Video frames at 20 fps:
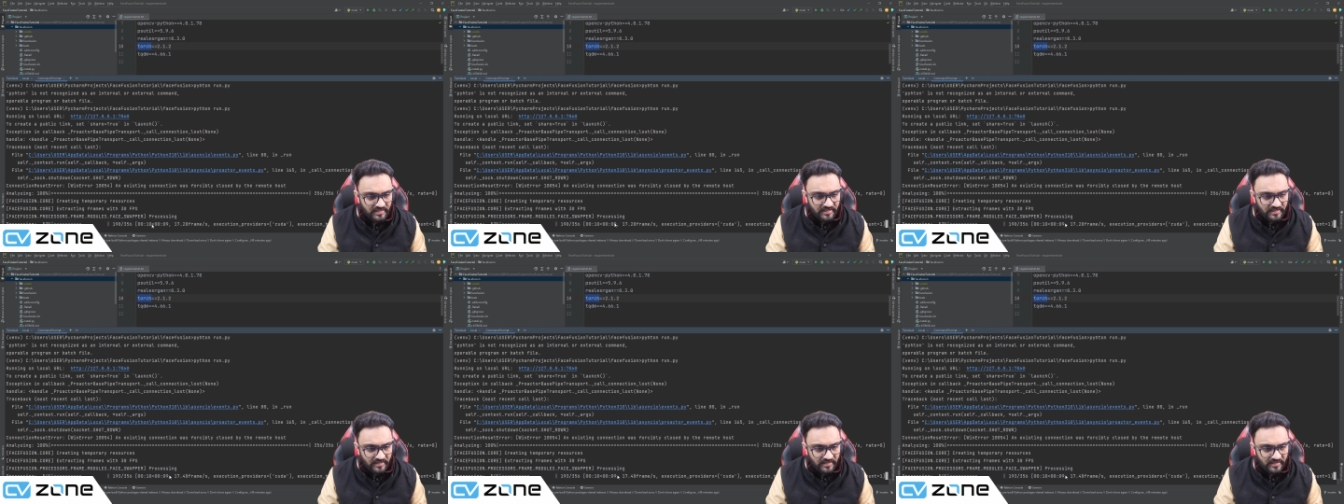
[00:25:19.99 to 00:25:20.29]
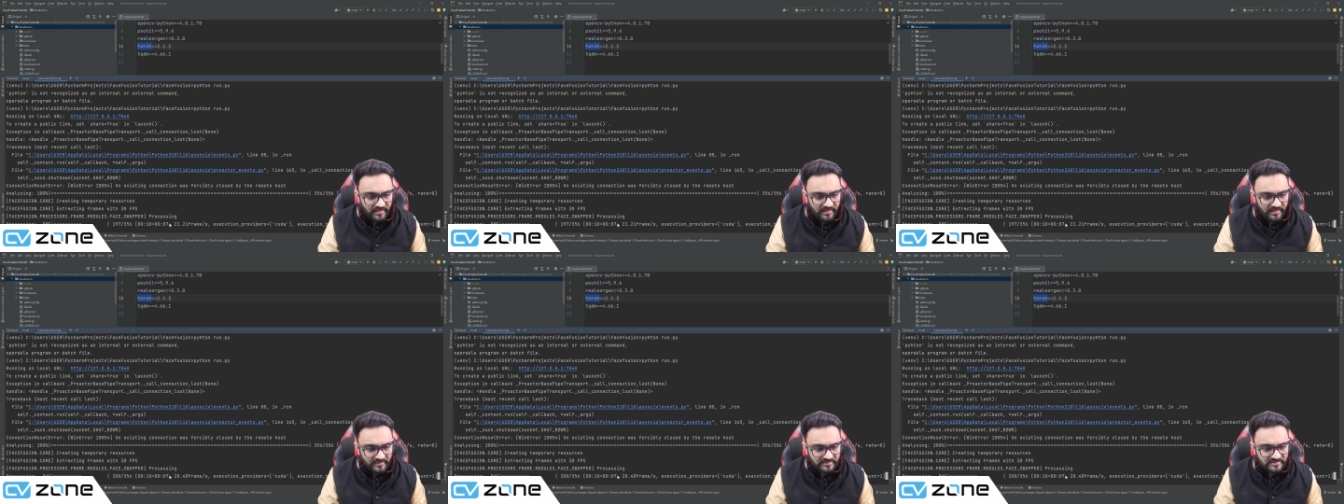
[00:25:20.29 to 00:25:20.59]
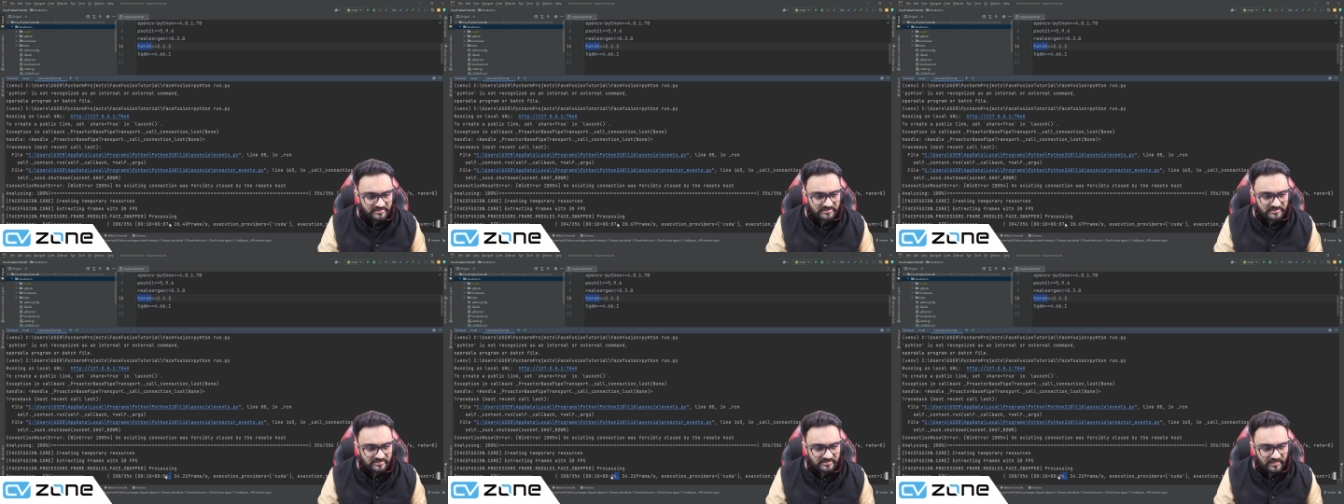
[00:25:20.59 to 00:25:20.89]

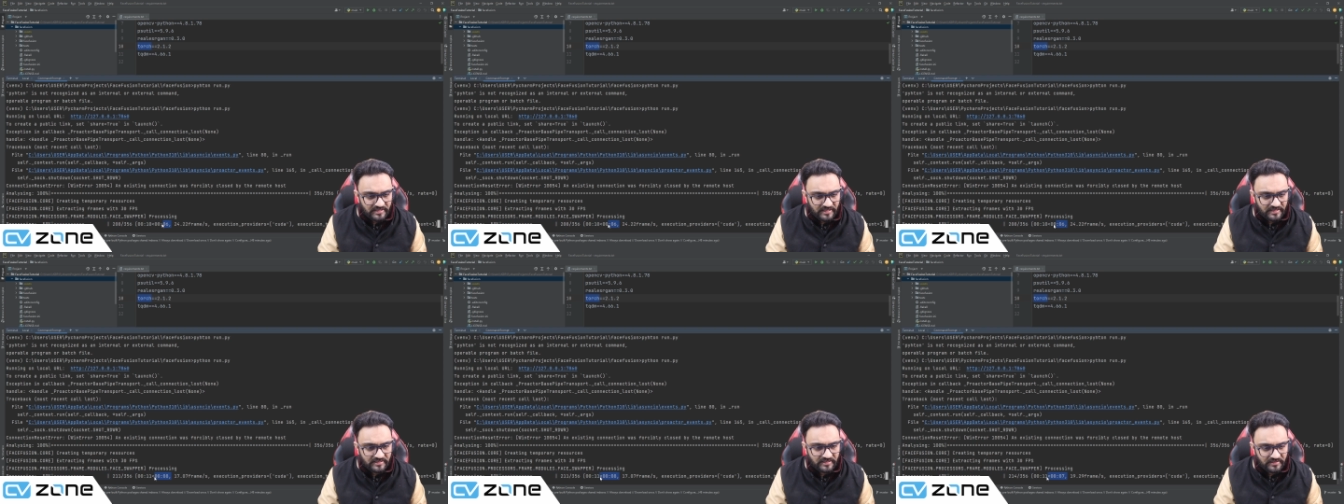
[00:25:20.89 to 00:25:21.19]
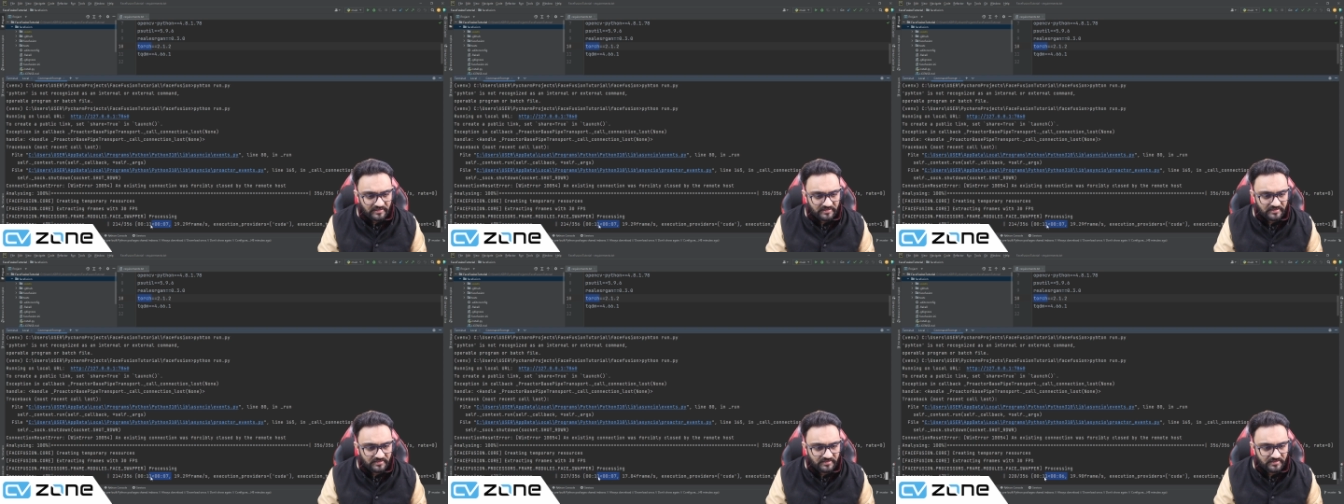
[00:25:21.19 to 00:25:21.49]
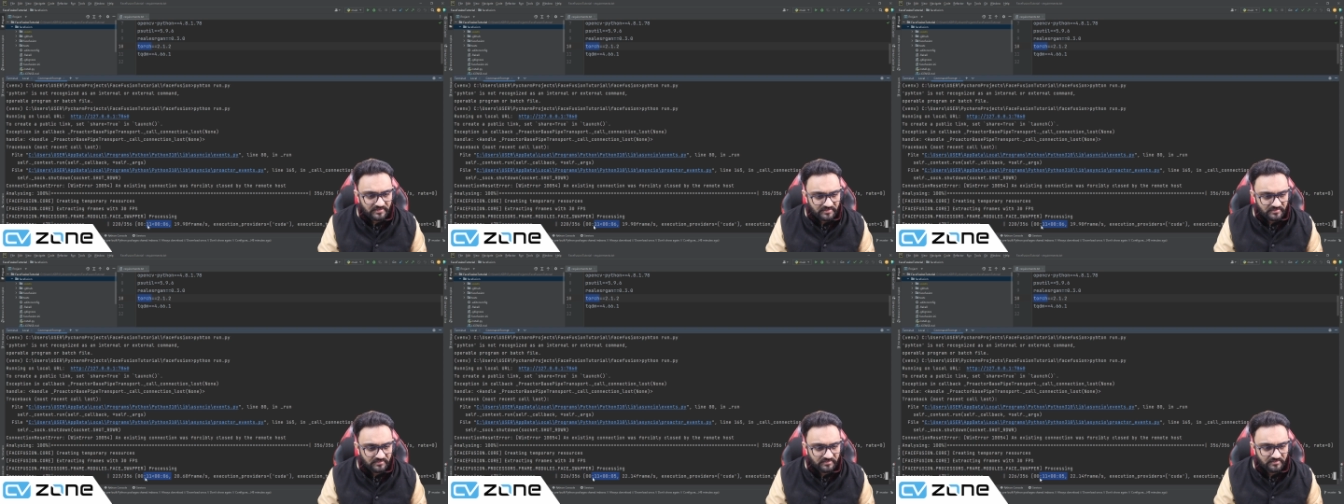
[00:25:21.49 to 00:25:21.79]
It's taking
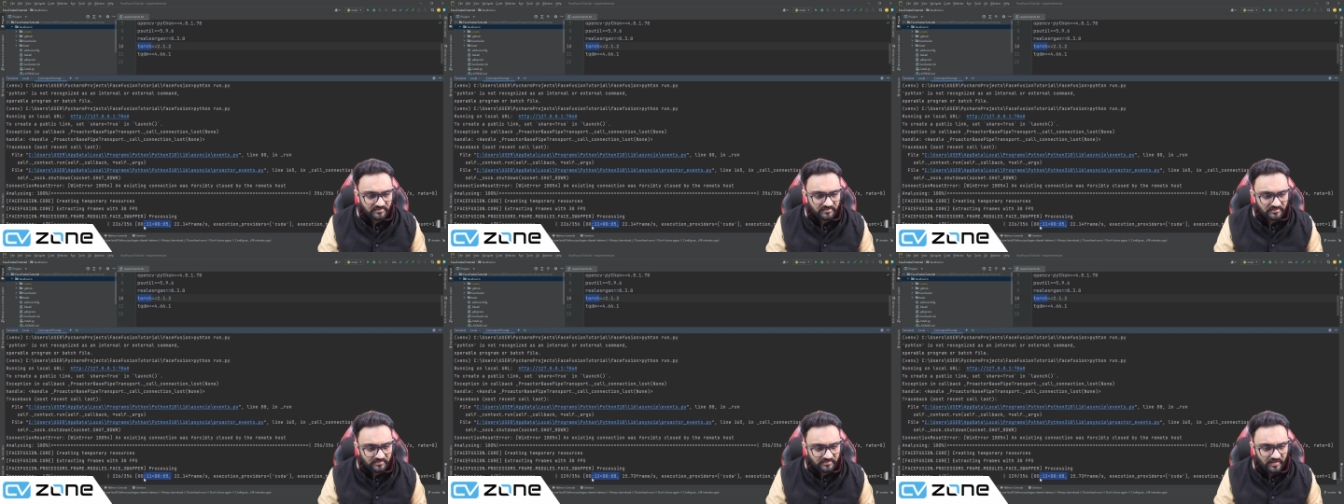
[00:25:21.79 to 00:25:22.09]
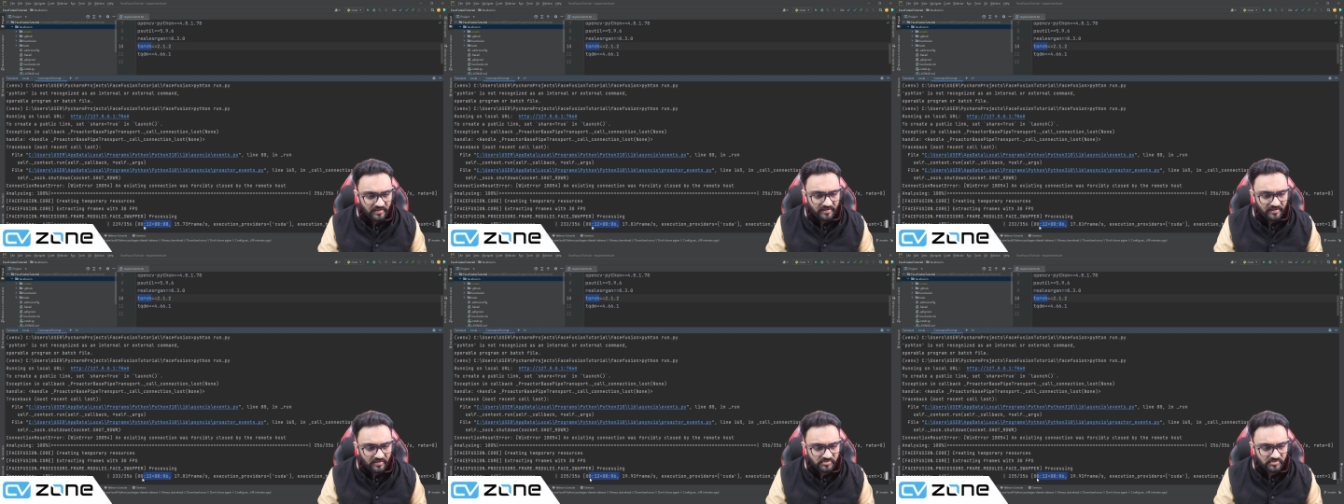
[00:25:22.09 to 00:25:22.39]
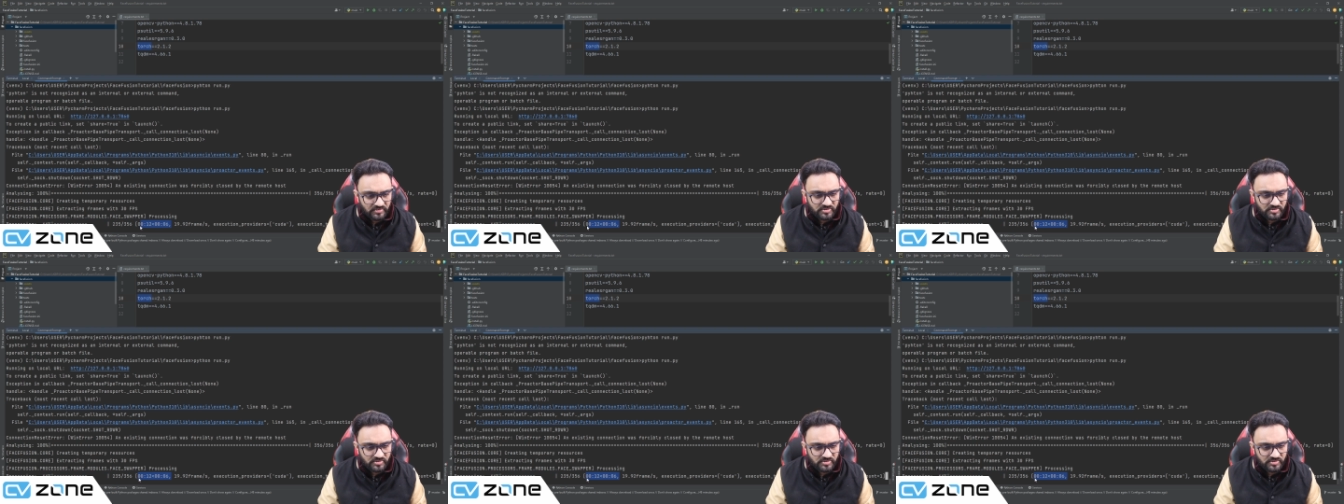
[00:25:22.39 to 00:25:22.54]
around